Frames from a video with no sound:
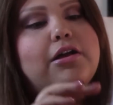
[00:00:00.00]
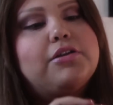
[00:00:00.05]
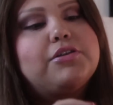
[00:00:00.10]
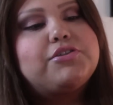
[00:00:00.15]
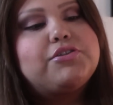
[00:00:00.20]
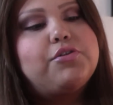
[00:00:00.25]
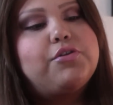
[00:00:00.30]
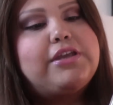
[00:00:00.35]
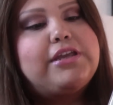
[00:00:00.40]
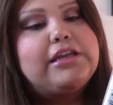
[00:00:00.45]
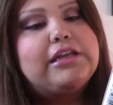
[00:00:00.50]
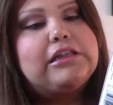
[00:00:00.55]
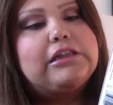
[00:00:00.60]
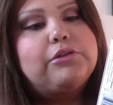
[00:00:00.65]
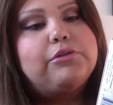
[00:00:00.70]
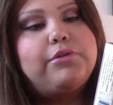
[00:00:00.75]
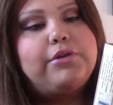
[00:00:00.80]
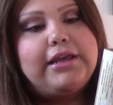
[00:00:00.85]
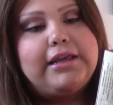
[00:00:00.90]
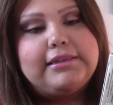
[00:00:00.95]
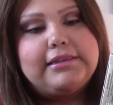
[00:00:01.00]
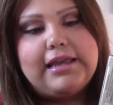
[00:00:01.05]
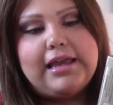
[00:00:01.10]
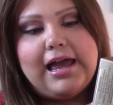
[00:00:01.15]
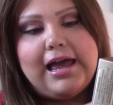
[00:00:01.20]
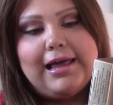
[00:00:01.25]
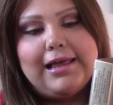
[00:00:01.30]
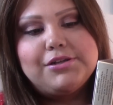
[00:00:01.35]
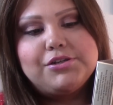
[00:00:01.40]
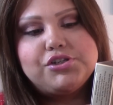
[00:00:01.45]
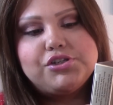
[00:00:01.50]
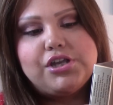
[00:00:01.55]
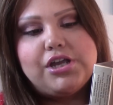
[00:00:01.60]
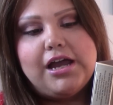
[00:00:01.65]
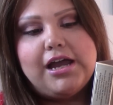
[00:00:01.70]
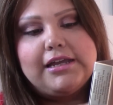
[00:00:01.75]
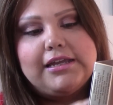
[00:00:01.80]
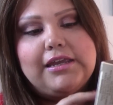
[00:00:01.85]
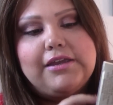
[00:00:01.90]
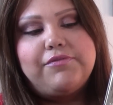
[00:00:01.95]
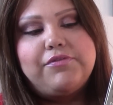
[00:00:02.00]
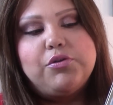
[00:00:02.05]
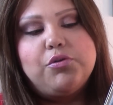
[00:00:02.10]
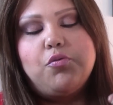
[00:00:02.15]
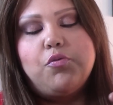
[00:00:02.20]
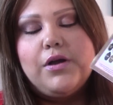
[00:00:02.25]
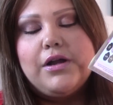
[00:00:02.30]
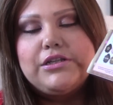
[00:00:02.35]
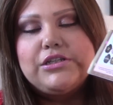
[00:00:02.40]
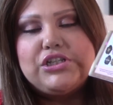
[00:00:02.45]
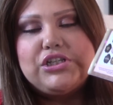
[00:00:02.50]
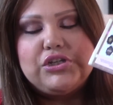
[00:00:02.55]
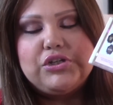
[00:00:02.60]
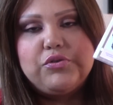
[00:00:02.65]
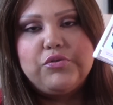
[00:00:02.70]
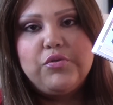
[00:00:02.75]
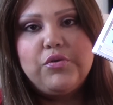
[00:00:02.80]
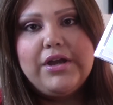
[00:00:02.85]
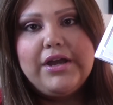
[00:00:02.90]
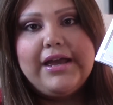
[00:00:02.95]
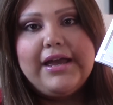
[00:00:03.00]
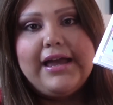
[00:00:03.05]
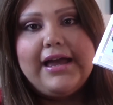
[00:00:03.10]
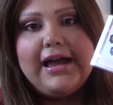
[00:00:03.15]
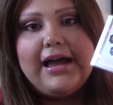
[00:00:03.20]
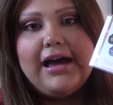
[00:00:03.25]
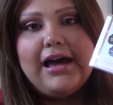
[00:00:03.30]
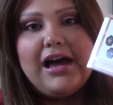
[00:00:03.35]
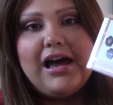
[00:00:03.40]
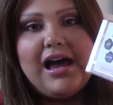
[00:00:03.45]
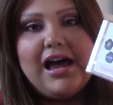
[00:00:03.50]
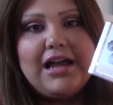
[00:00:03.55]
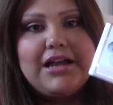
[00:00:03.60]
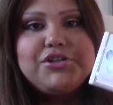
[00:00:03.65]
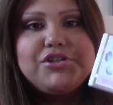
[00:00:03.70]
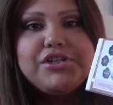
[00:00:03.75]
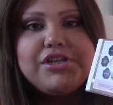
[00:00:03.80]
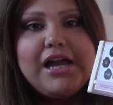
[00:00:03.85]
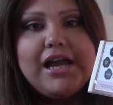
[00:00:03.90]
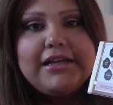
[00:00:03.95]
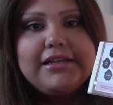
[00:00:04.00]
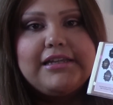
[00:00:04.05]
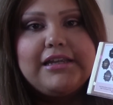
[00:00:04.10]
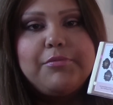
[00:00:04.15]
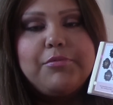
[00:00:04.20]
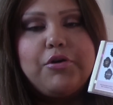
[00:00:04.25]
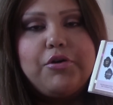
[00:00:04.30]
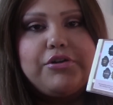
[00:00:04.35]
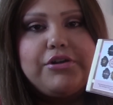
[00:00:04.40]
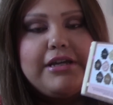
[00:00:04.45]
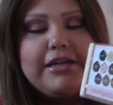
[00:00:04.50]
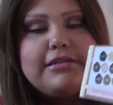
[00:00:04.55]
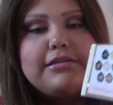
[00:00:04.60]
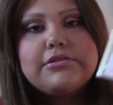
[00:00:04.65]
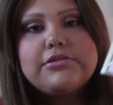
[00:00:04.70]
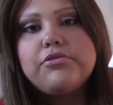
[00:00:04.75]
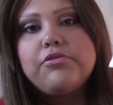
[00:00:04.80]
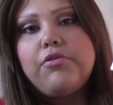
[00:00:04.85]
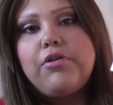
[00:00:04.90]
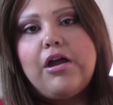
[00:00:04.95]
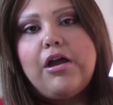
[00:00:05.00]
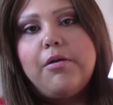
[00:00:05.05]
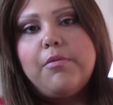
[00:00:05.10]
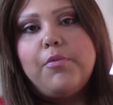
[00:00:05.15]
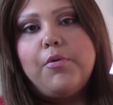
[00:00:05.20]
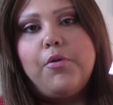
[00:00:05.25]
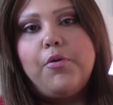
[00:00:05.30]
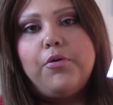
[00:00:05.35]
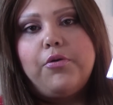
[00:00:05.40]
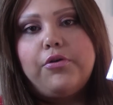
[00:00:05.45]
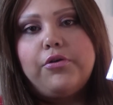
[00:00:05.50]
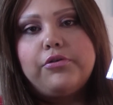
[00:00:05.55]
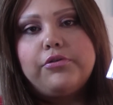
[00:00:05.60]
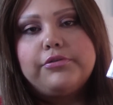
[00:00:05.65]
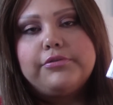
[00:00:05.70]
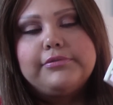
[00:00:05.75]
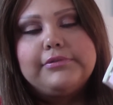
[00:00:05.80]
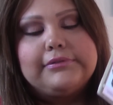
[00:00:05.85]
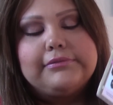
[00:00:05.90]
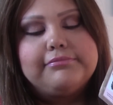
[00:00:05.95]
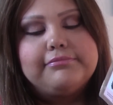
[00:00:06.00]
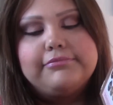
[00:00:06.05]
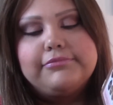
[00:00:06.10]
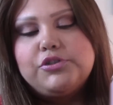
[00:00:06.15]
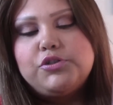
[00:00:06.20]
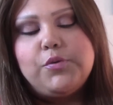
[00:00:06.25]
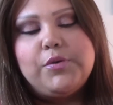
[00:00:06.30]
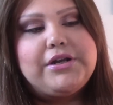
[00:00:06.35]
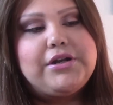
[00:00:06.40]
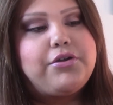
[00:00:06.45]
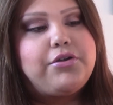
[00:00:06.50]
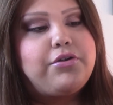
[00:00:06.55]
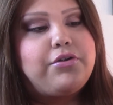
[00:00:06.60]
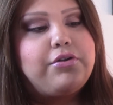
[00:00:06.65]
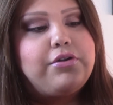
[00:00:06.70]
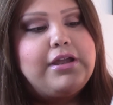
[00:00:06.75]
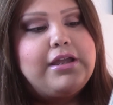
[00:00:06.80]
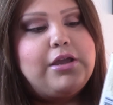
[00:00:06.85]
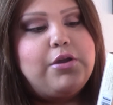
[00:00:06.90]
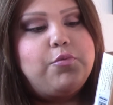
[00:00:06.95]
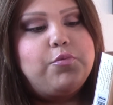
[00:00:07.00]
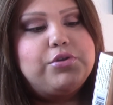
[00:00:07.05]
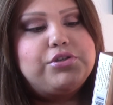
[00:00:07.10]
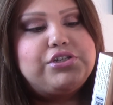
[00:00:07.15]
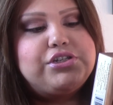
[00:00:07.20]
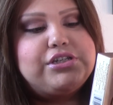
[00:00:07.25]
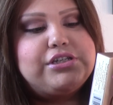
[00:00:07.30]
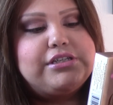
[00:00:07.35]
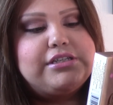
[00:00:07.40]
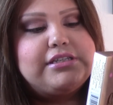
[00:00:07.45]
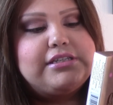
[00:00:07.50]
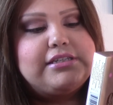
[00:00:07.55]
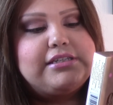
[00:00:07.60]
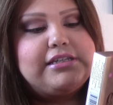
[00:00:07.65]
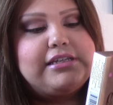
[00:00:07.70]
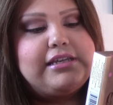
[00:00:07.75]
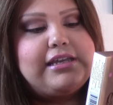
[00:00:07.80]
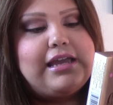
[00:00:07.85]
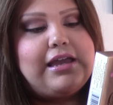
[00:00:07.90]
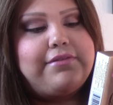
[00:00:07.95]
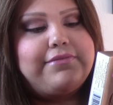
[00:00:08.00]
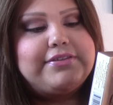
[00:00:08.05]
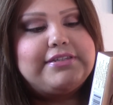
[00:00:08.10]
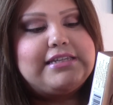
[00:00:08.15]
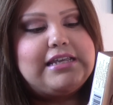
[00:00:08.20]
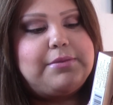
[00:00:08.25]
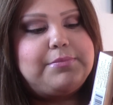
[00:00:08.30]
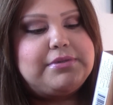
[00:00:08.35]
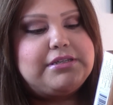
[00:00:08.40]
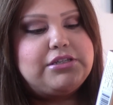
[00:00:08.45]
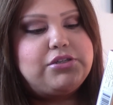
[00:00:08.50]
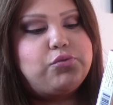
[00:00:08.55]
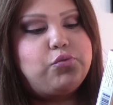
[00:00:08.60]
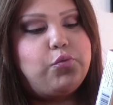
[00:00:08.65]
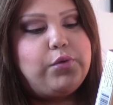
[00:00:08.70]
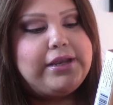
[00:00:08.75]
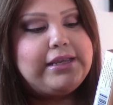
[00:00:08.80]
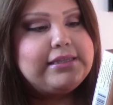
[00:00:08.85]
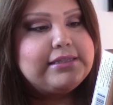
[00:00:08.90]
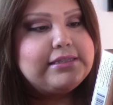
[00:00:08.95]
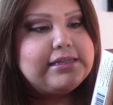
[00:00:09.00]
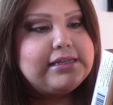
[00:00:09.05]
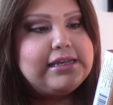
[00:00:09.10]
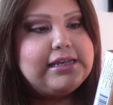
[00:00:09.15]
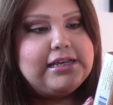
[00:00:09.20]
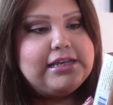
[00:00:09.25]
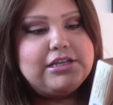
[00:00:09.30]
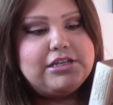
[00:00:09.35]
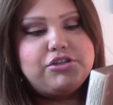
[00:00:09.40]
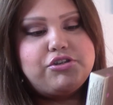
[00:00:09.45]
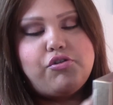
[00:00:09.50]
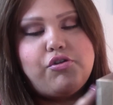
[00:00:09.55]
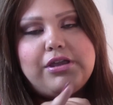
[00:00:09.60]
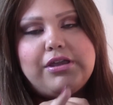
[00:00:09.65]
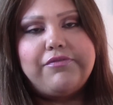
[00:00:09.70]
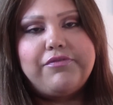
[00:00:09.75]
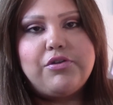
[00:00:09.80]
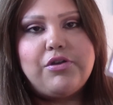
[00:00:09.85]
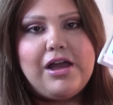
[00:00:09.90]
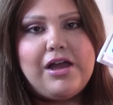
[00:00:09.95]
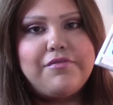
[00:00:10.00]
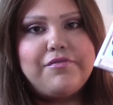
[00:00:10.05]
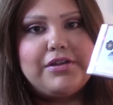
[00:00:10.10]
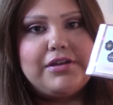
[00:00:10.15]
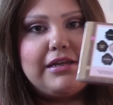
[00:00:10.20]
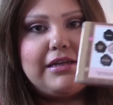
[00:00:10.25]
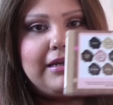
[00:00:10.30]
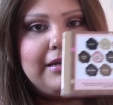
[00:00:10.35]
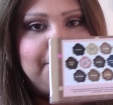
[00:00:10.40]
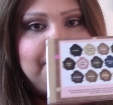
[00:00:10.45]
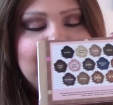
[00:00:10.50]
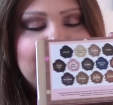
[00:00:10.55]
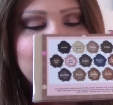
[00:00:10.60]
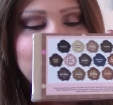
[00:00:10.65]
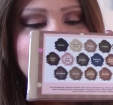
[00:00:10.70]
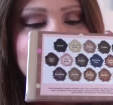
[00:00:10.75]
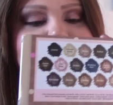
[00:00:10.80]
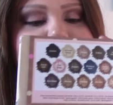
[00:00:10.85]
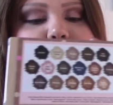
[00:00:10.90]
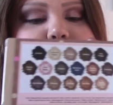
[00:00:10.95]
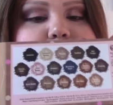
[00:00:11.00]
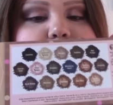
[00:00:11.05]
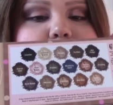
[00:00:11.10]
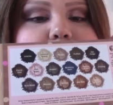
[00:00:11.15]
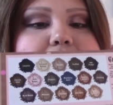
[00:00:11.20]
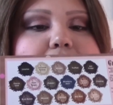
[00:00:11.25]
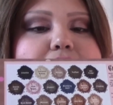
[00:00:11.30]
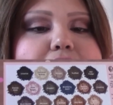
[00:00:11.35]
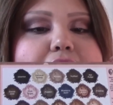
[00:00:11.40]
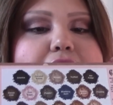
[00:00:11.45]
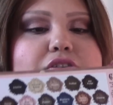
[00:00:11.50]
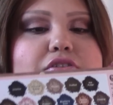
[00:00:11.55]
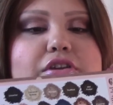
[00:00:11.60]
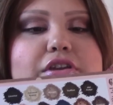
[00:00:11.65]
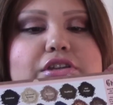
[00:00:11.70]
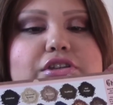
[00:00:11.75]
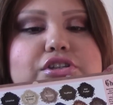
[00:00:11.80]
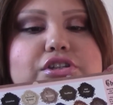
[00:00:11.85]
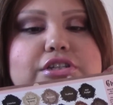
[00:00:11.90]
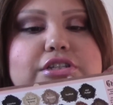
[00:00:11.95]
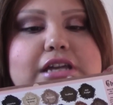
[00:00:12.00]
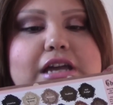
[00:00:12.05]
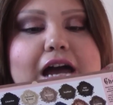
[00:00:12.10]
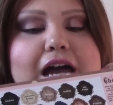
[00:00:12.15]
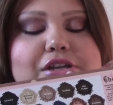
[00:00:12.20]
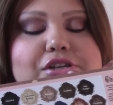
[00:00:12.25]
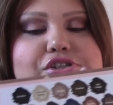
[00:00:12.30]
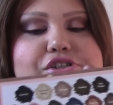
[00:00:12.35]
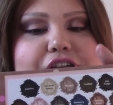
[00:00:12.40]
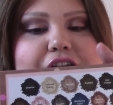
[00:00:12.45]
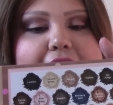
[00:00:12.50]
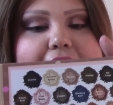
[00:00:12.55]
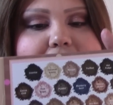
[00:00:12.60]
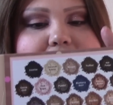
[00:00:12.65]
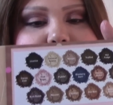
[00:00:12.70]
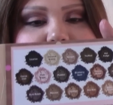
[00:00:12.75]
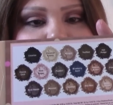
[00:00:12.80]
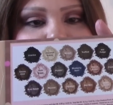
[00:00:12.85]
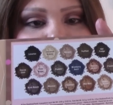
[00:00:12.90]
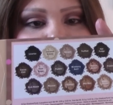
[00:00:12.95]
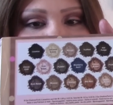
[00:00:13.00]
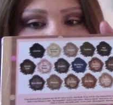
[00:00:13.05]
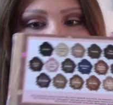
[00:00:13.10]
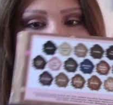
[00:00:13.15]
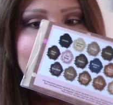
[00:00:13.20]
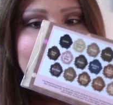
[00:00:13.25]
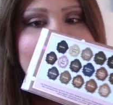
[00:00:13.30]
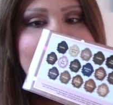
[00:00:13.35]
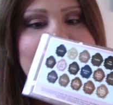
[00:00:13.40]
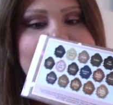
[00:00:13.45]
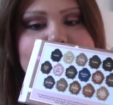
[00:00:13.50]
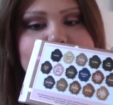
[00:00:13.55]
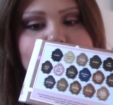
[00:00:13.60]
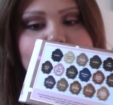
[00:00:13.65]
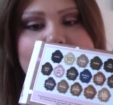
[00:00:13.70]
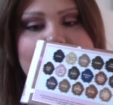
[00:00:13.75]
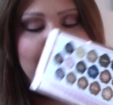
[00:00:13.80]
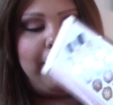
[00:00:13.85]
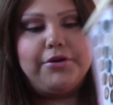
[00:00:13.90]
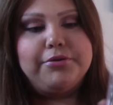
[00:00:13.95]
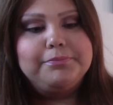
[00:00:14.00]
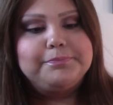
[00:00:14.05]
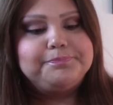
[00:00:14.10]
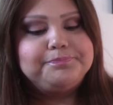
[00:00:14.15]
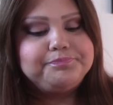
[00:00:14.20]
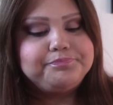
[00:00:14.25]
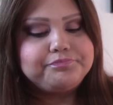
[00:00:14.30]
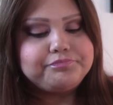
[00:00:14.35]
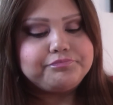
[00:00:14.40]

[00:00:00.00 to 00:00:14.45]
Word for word: also included the hashtag if you want to uh, hashtag them on Instagram or Twitter, which is TF Semi Sweet. So if you have any pictures or anything, you can just hashtag them as well.